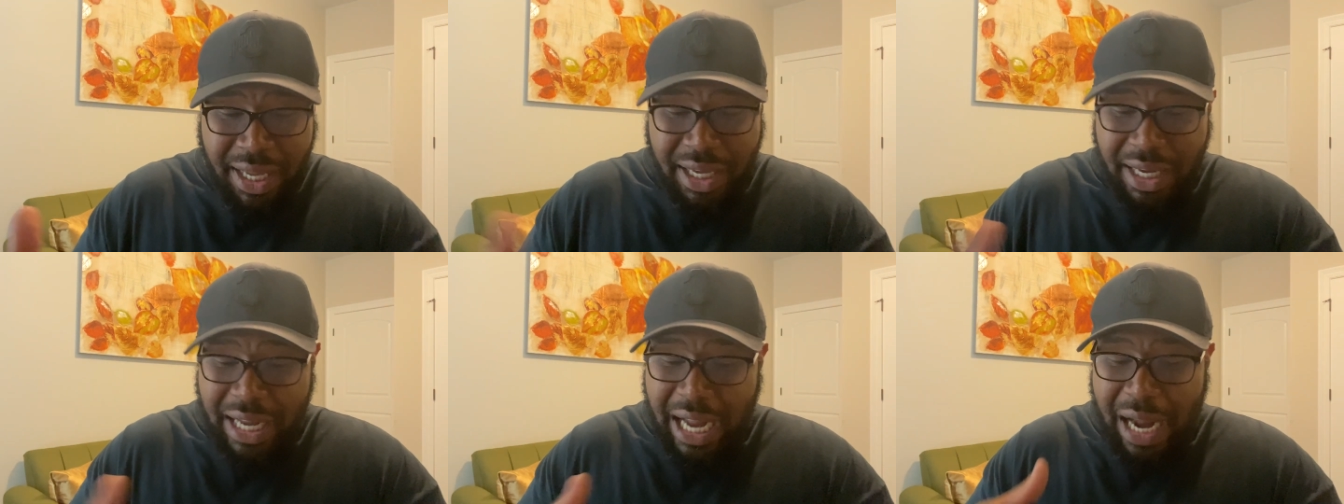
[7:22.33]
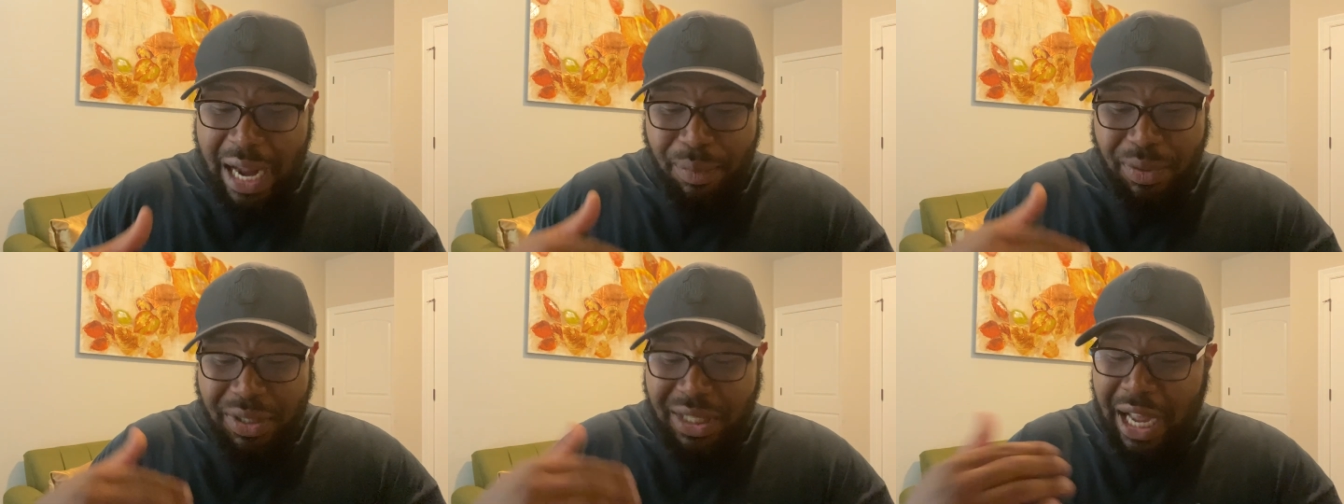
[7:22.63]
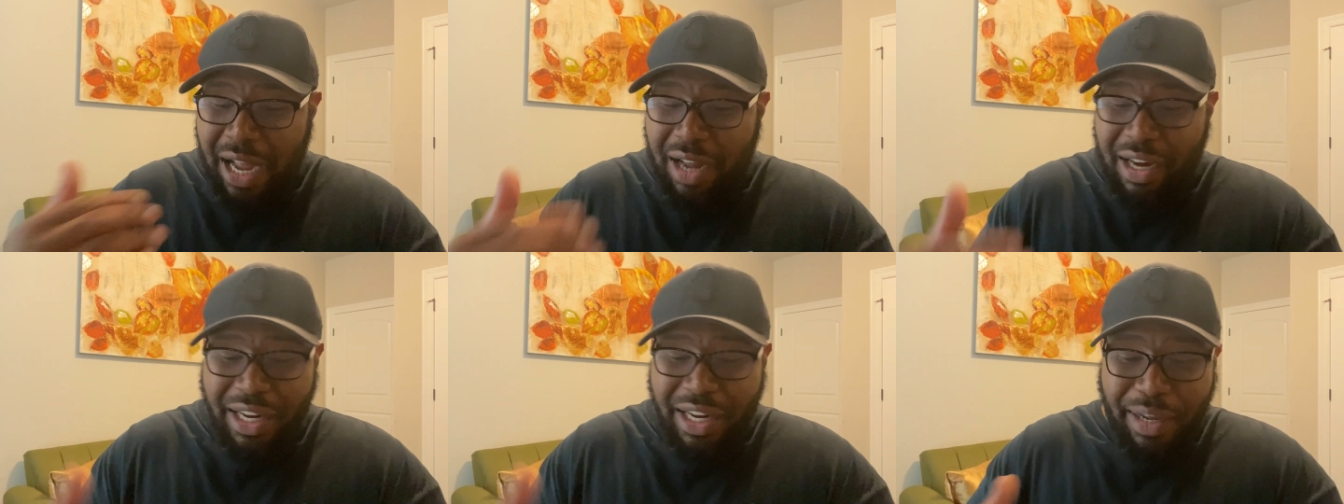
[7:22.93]
God was
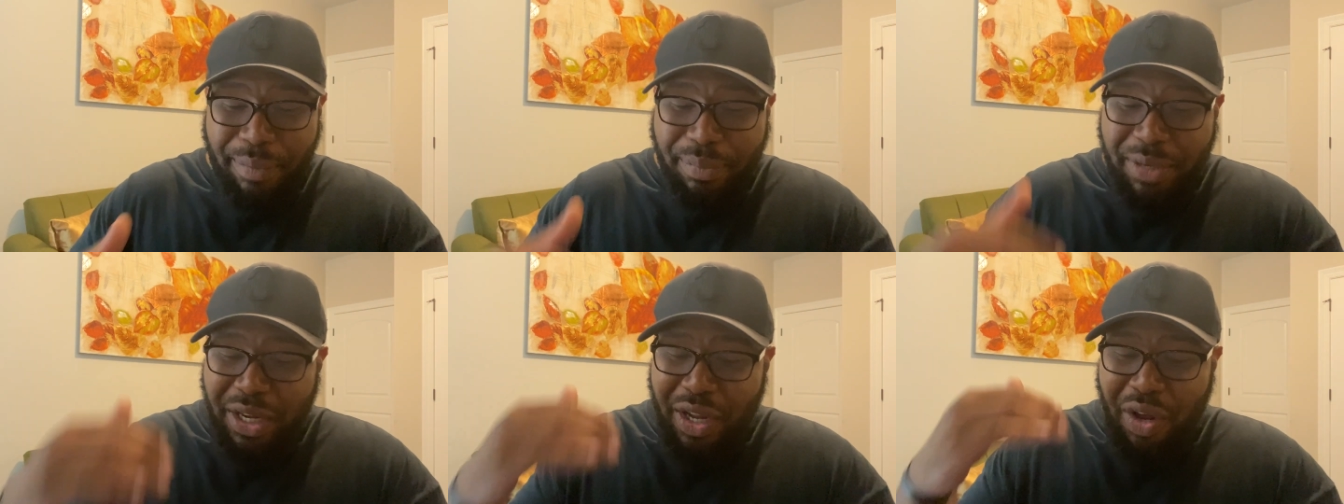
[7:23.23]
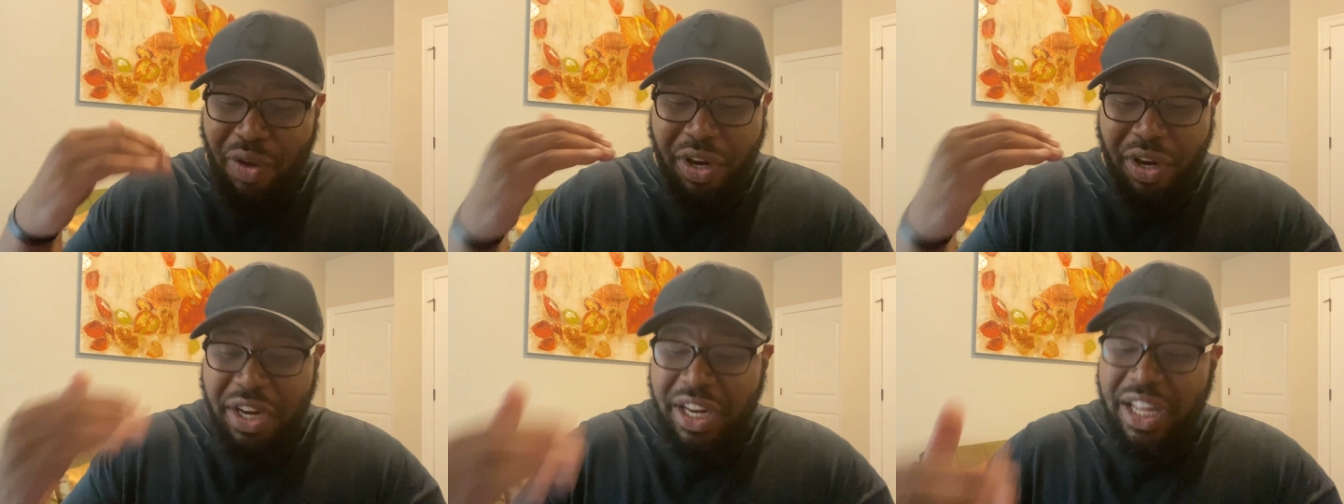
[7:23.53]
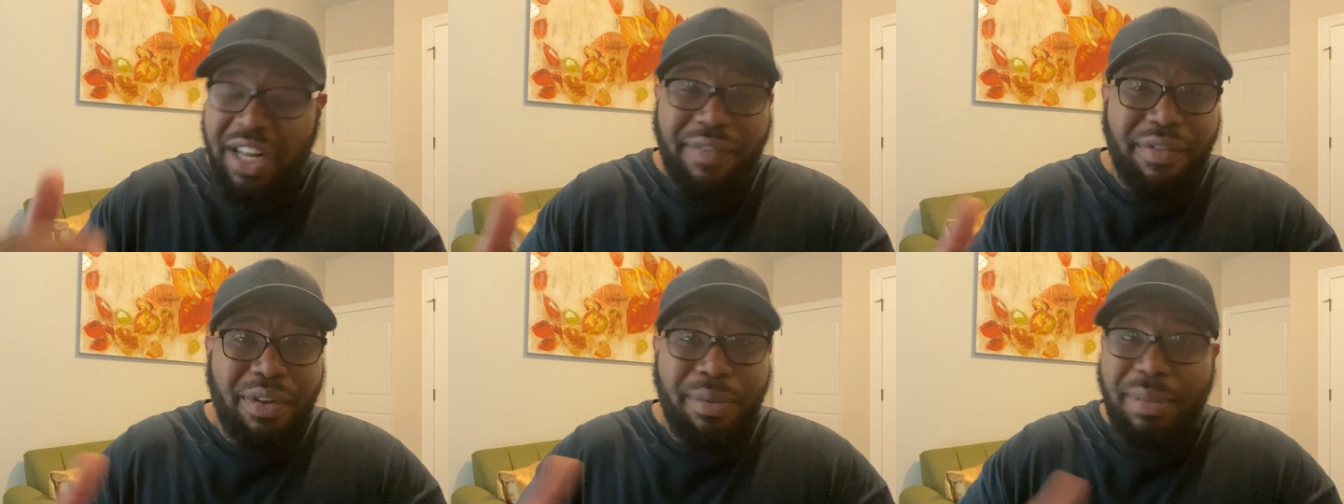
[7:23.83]
calling him to go to
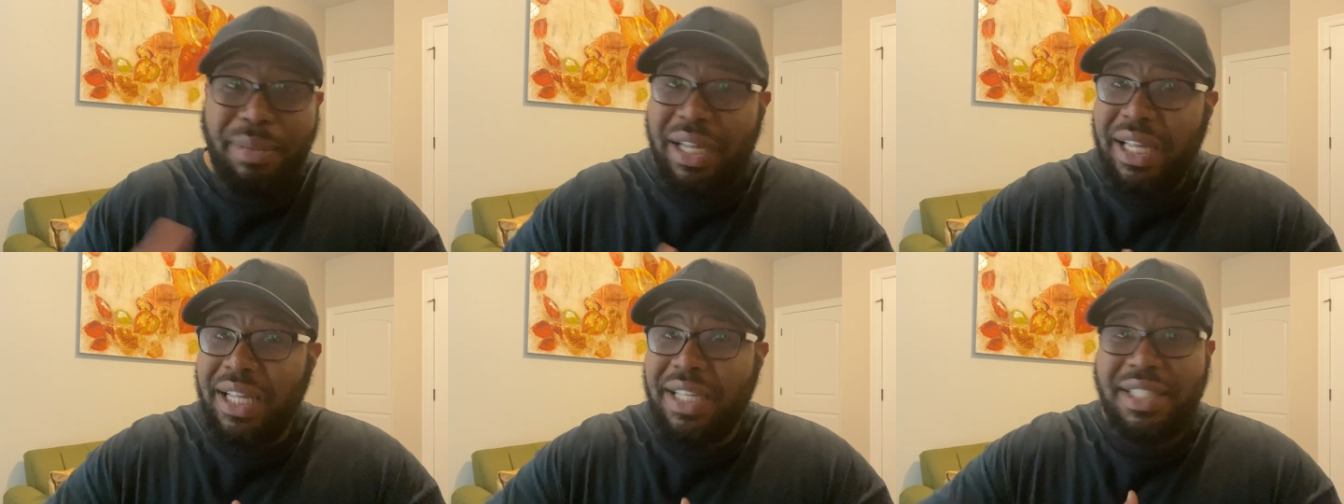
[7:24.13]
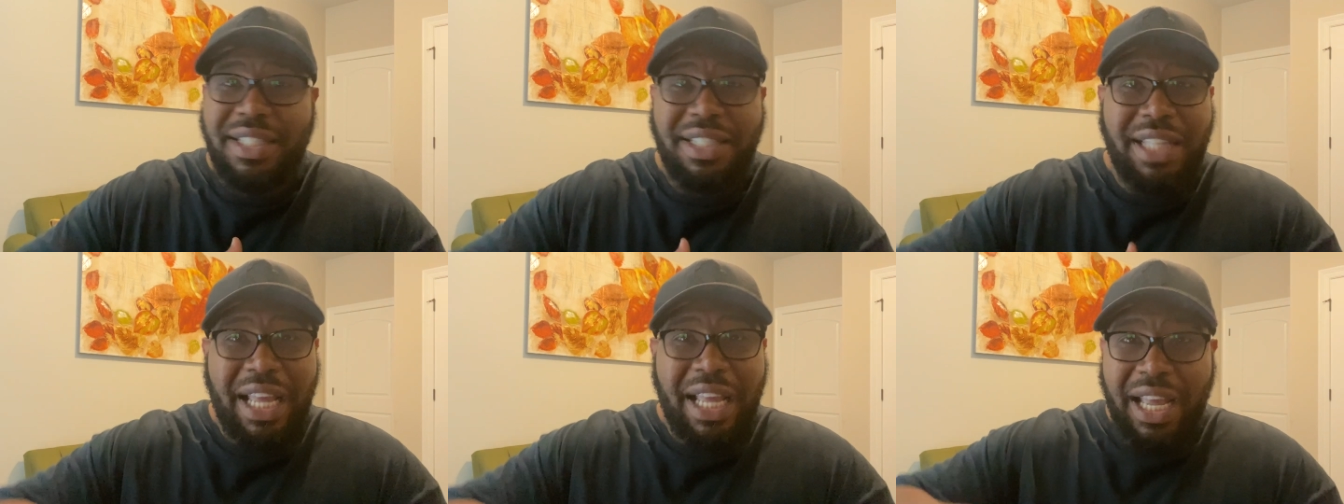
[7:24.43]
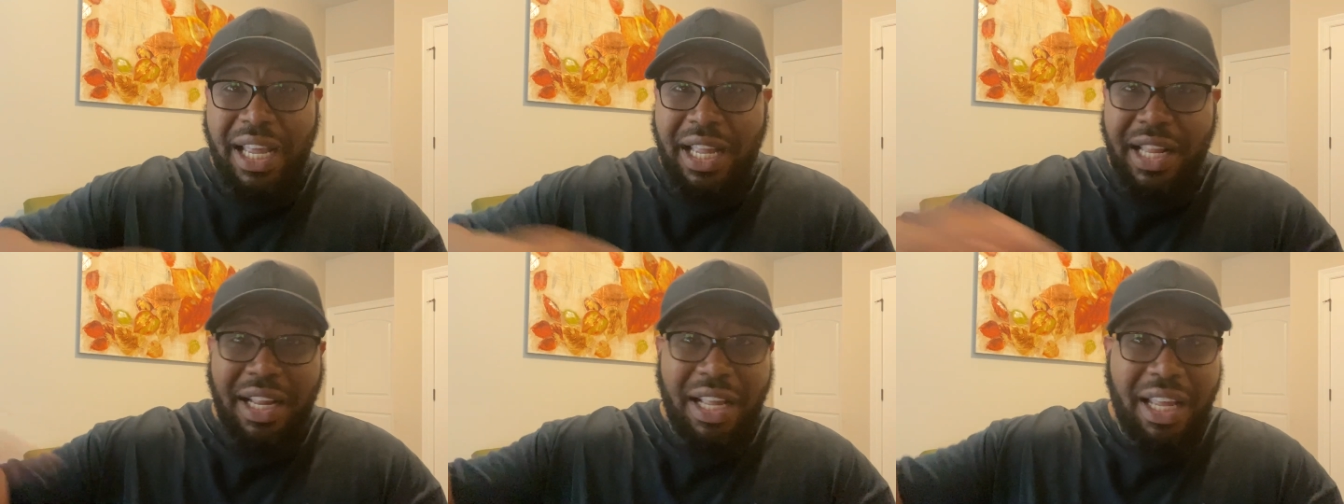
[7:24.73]
Nineveh, but
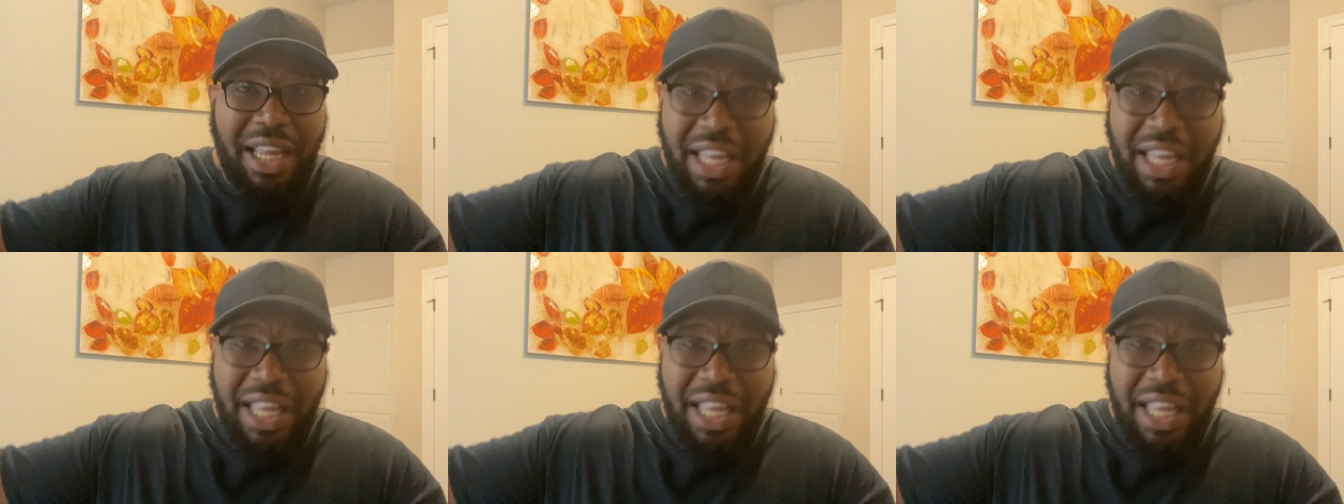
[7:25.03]
instead